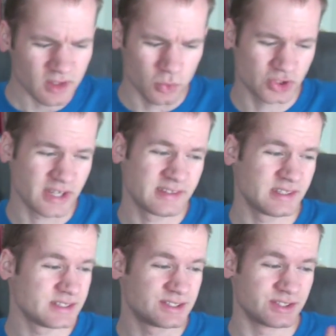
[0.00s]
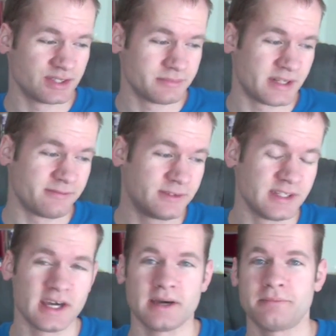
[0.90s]
which I think this is going to benefit
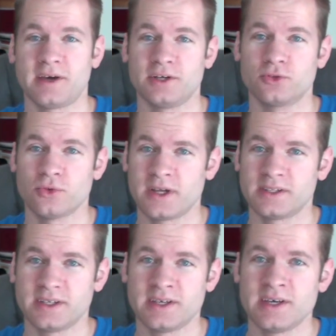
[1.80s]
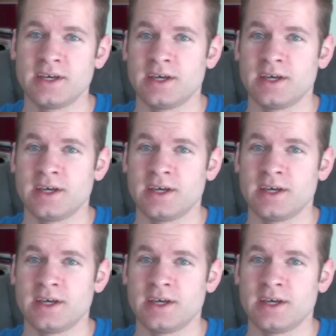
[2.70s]
the iPad greatly.